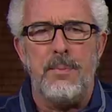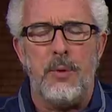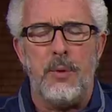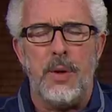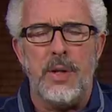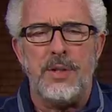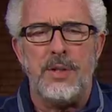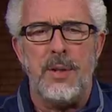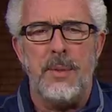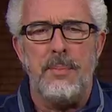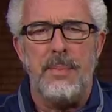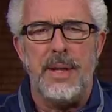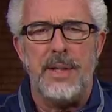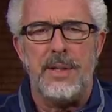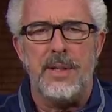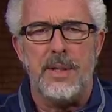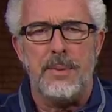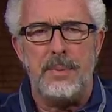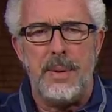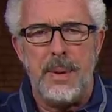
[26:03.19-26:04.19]
Christian
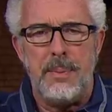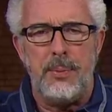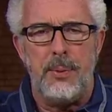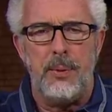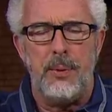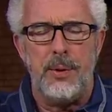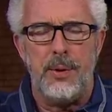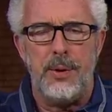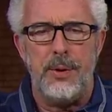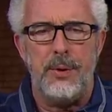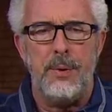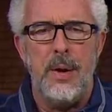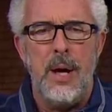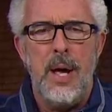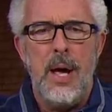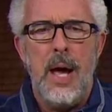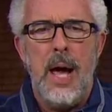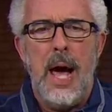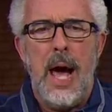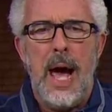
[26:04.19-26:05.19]
business people who
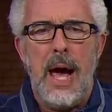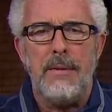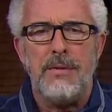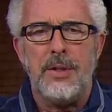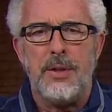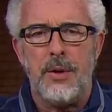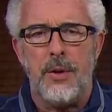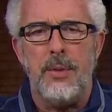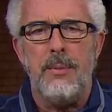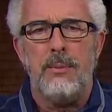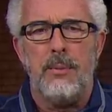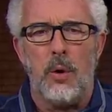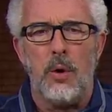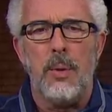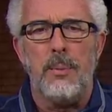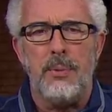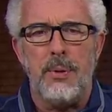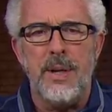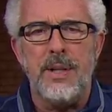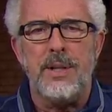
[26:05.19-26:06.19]
have certain
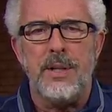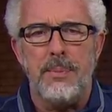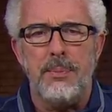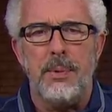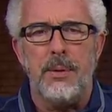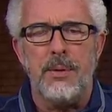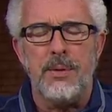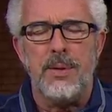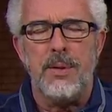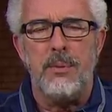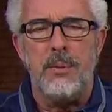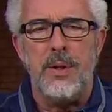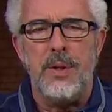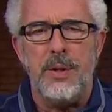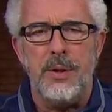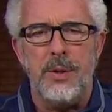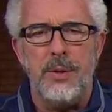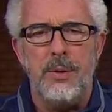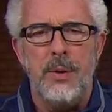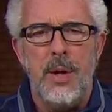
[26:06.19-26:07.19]
moral principles, and when
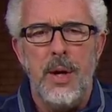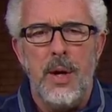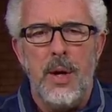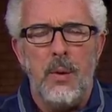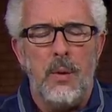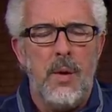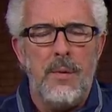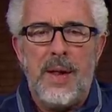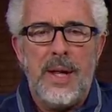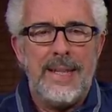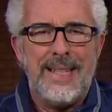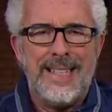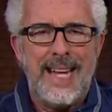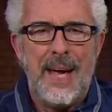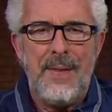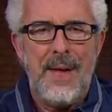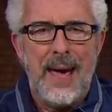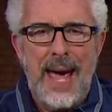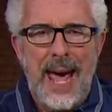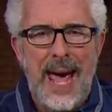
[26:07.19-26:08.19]
you when they
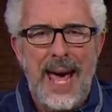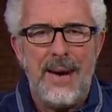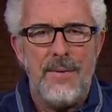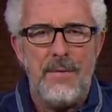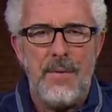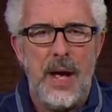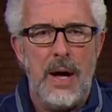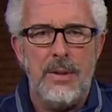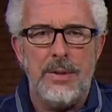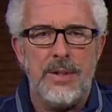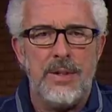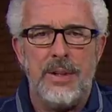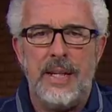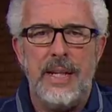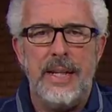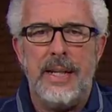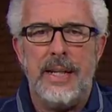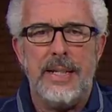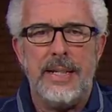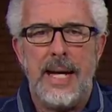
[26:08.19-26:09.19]
say they have those, they're
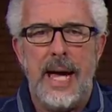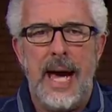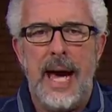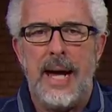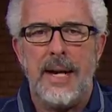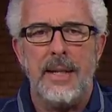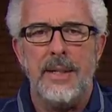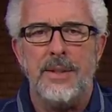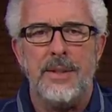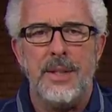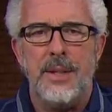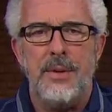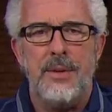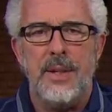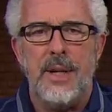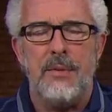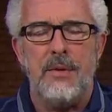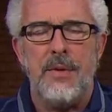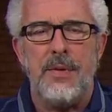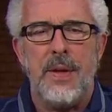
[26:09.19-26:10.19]
getting attacked and sued
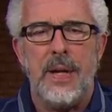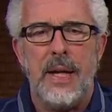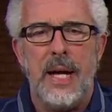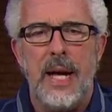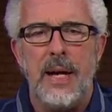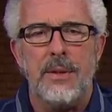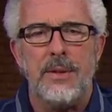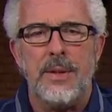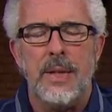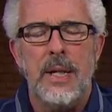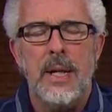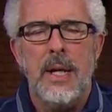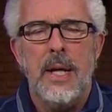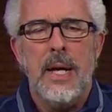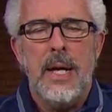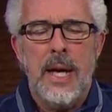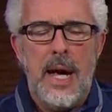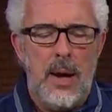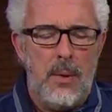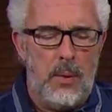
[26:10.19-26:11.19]
and everything
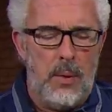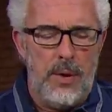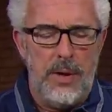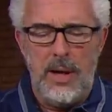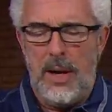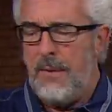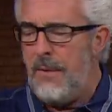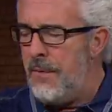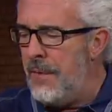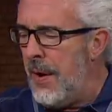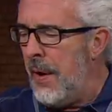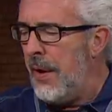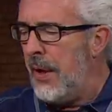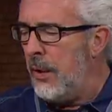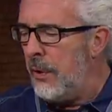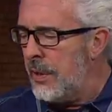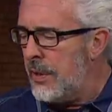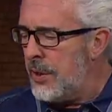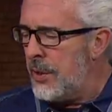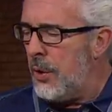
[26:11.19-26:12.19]
else. And we're in a very
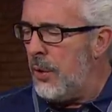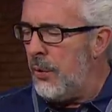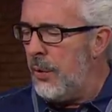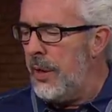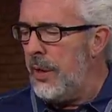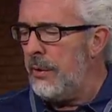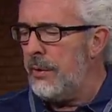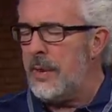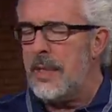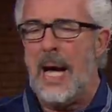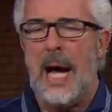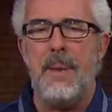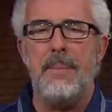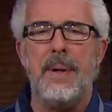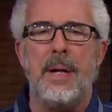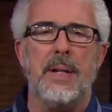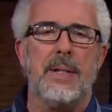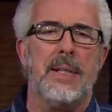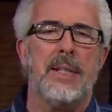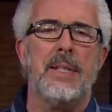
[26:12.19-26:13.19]
critical time
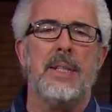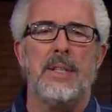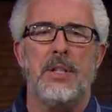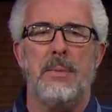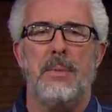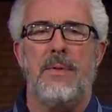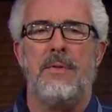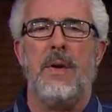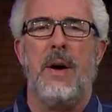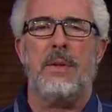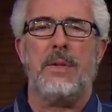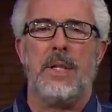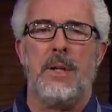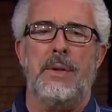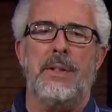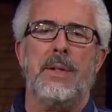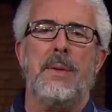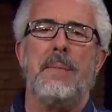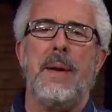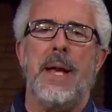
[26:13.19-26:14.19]
because listen to me, folks. There
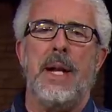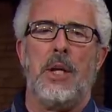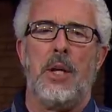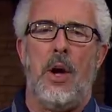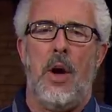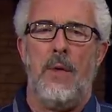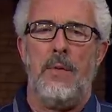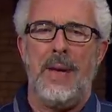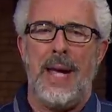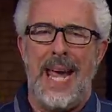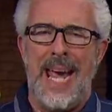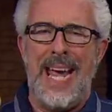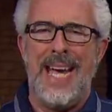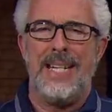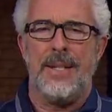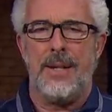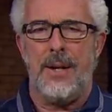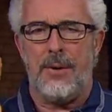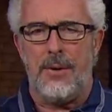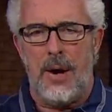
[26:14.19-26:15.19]
is a man called the
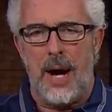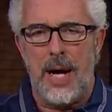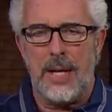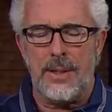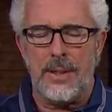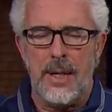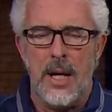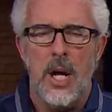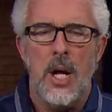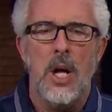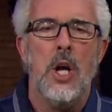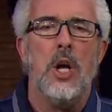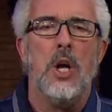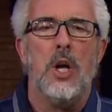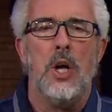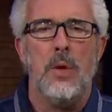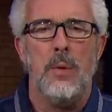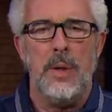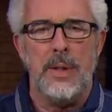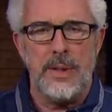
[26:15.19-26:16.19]
Antichrist
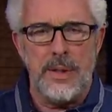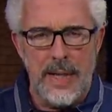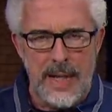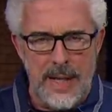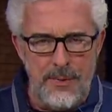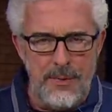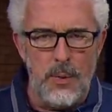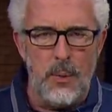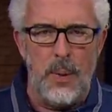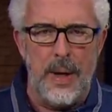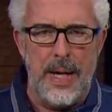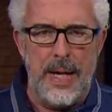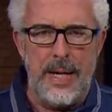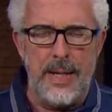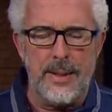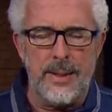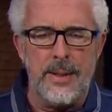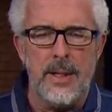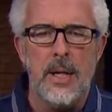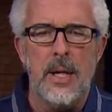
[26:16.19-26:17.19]
who is in the
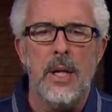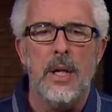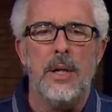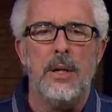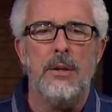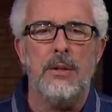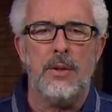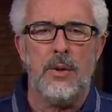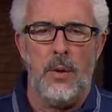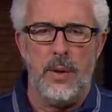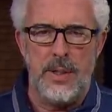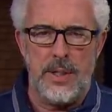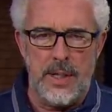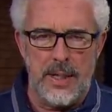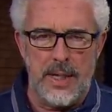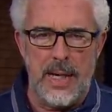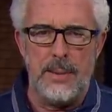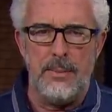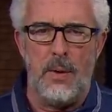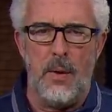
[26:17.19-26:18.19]
wings who's going to
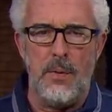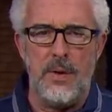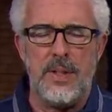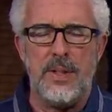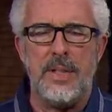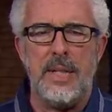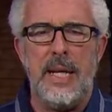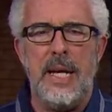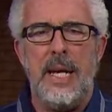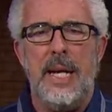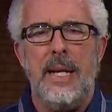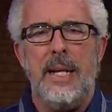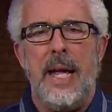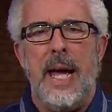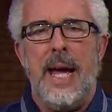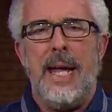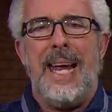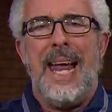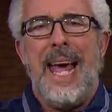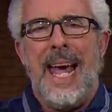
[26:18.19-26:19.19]
come on the scene,
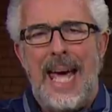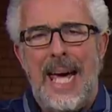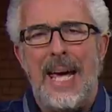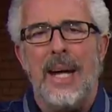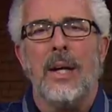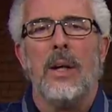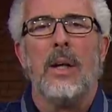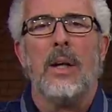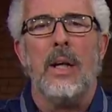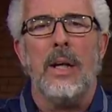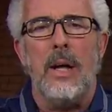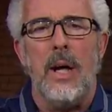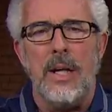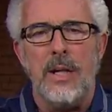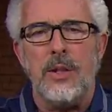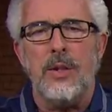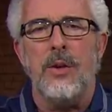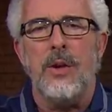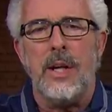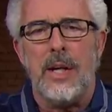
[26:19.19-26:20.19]
and hell
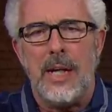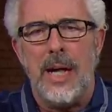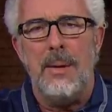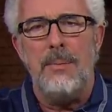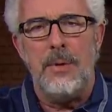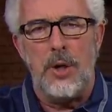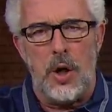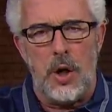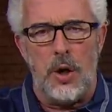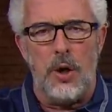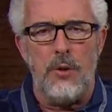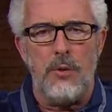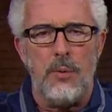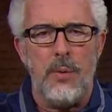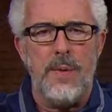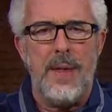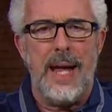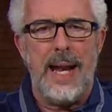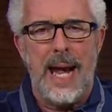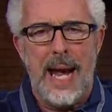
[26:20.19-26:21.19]
is going to come to earth
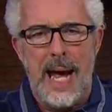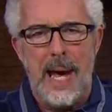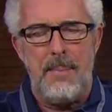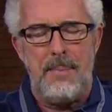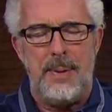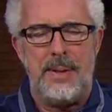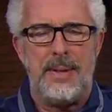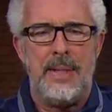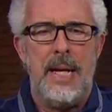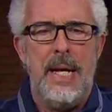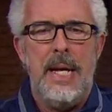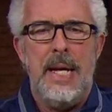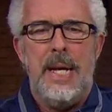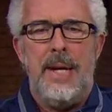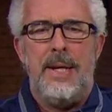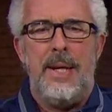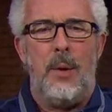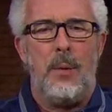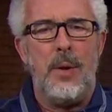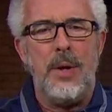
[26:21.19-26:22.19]
when that happens.
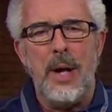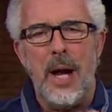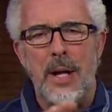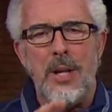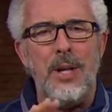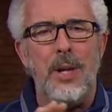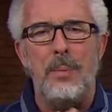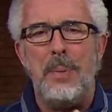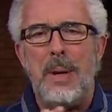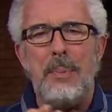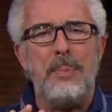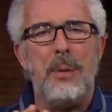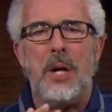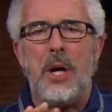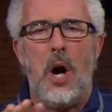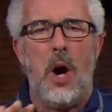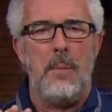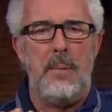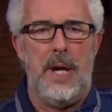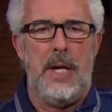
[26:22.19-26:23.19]
Now, we're not, you know, people
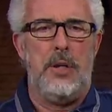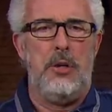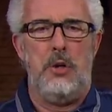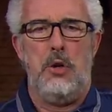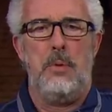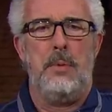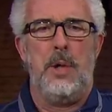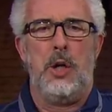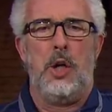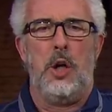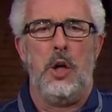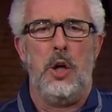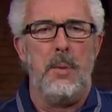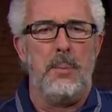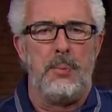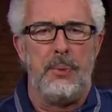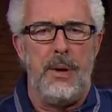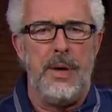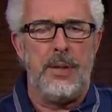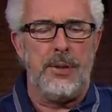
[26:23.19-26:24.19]
call me a doom and gloom
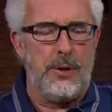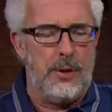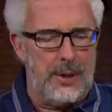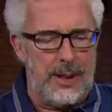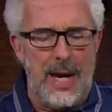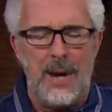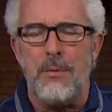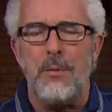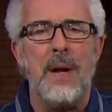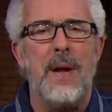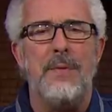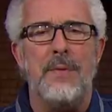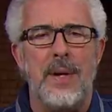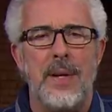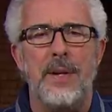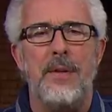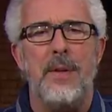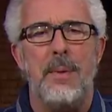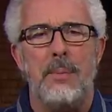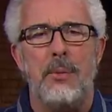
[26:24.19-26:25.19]
preacher. Look, I've read the
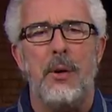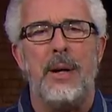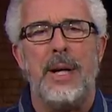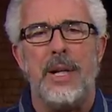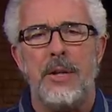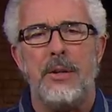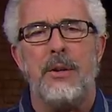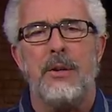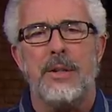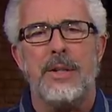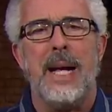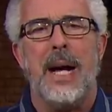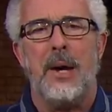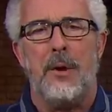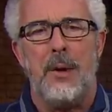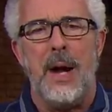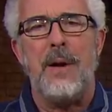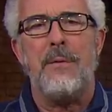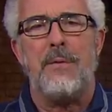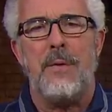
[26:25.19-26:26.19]
end of the book. It turns out
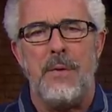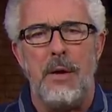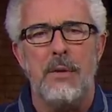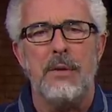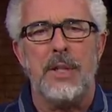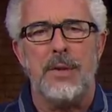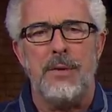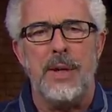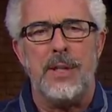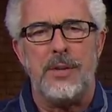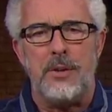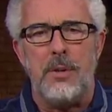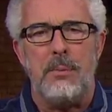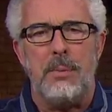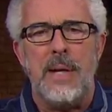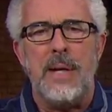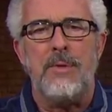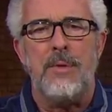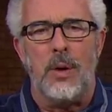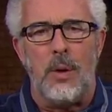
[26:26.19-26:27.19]
great for those of us who
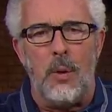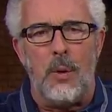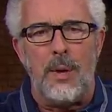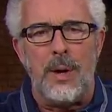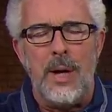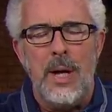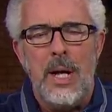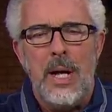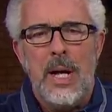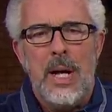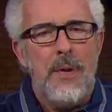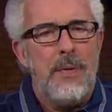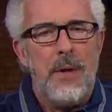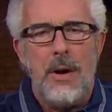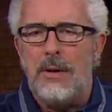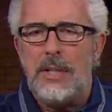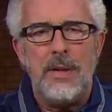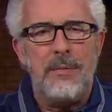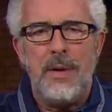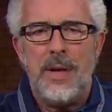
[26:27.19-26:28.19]
believe the Lord.
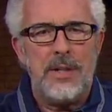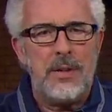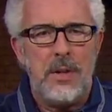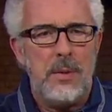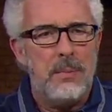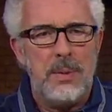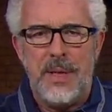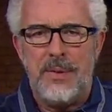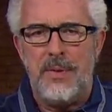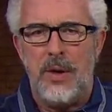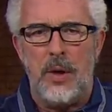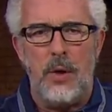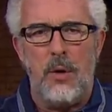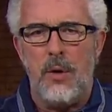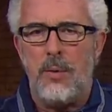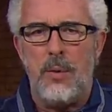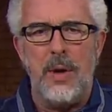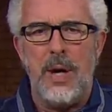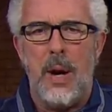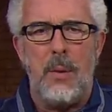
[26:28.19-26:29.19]
Those of us who believe the
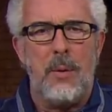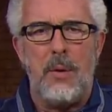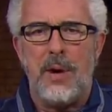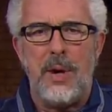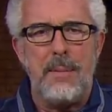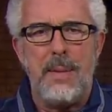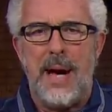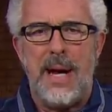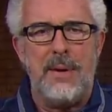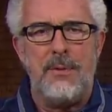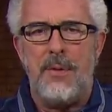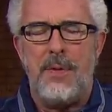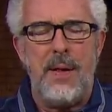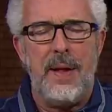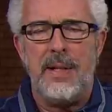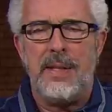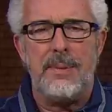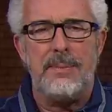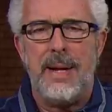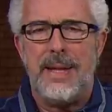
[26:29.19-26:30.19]
Lord, we're not worried about everything
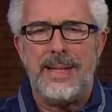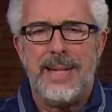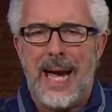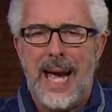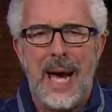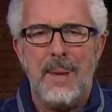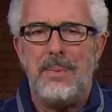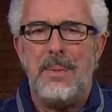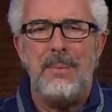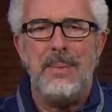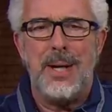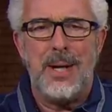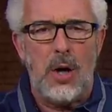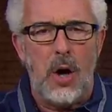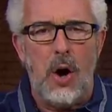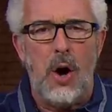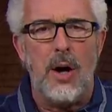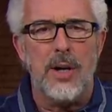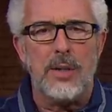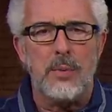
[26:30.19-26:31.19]
that's about to happen
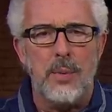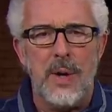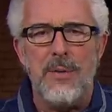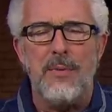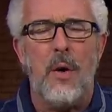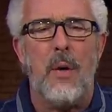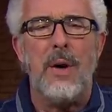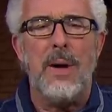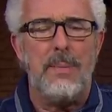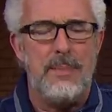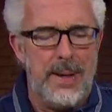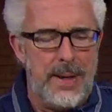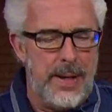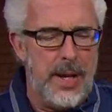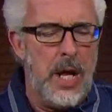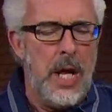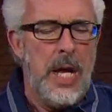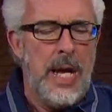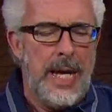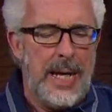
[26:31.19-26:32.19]
because we've already been
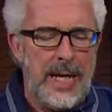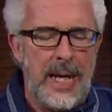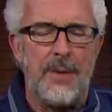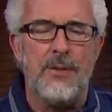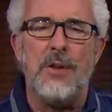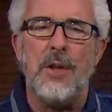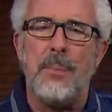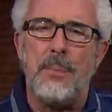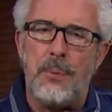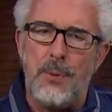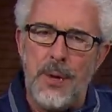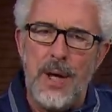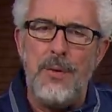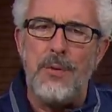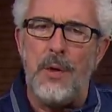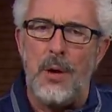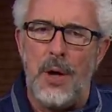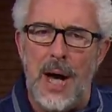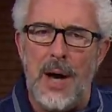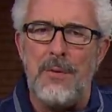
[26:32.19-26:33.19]
given the
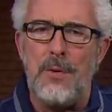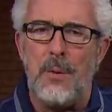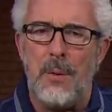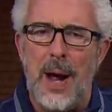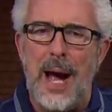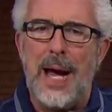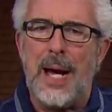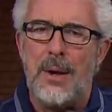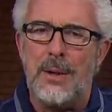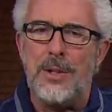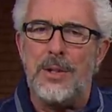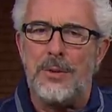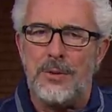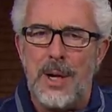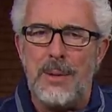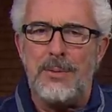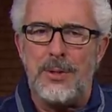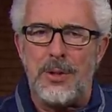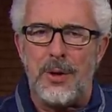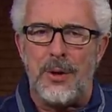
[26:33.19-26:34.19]
preview of it right here in
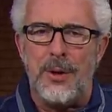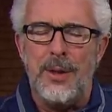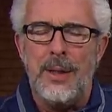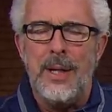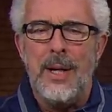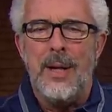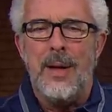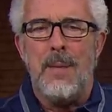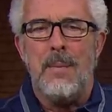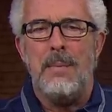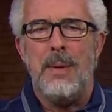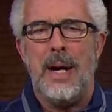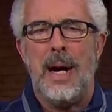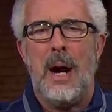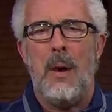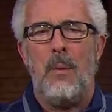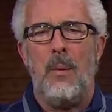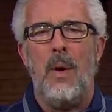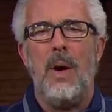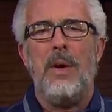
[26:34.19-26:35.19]
Scripture. But
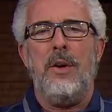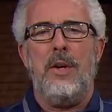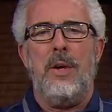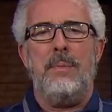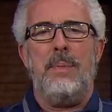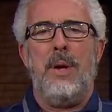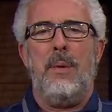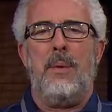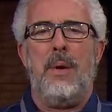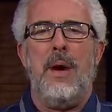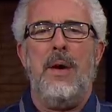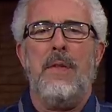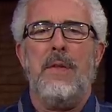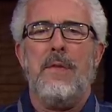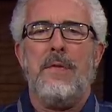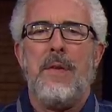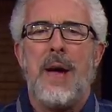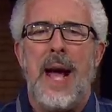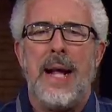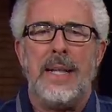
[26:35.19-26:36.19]
I want you to be aware of the
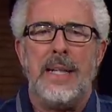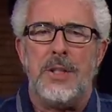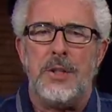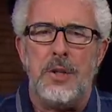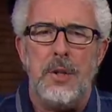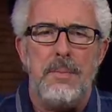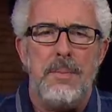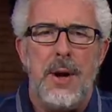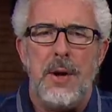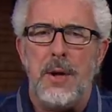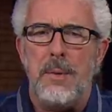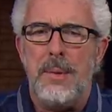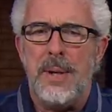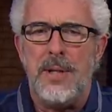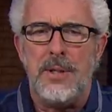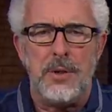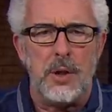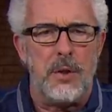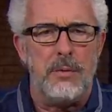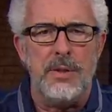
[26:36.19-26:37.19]
fact that you better be
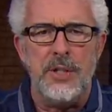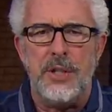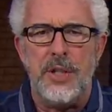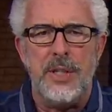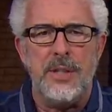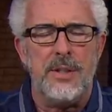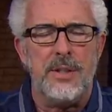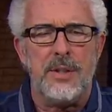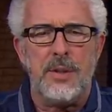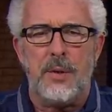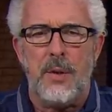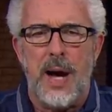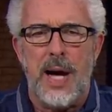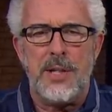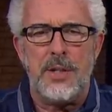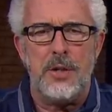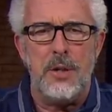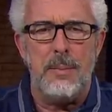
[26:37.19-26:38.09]
serving Jesus Christ.